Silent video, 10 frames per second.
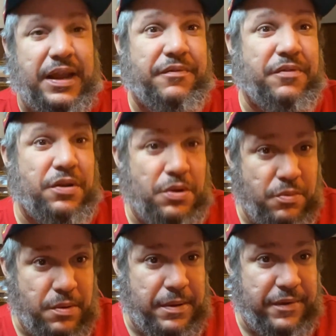If you
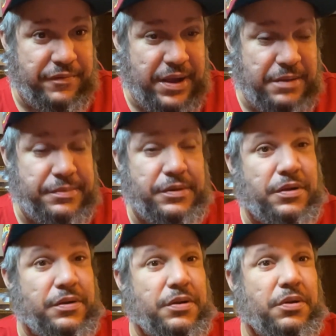know about fiber,
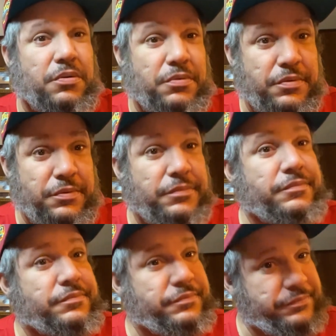you know
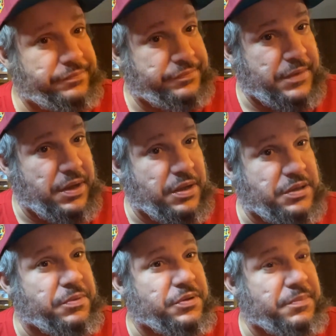that's
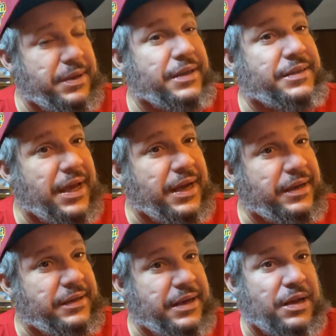supposed to be intact,
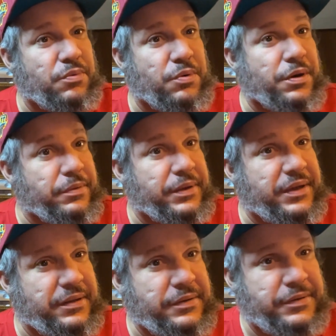not watery.
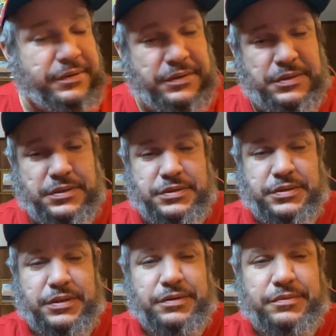
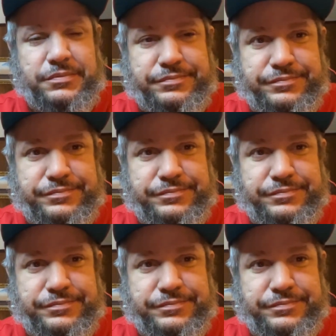So...